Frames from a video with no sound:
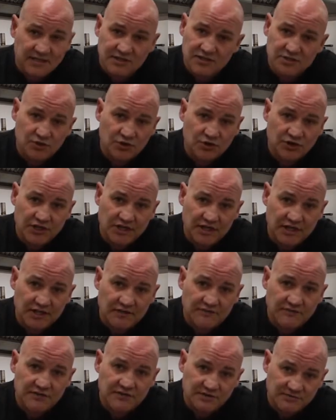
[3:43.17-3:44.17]
is all you need
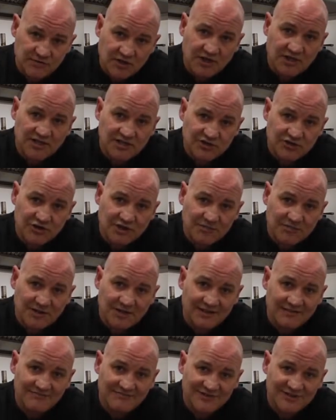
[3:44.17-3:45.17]
for some nice
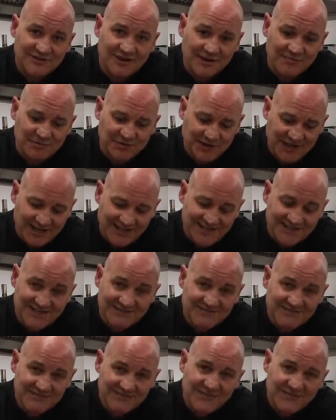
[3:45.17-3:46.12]
creamy scrambled eggs.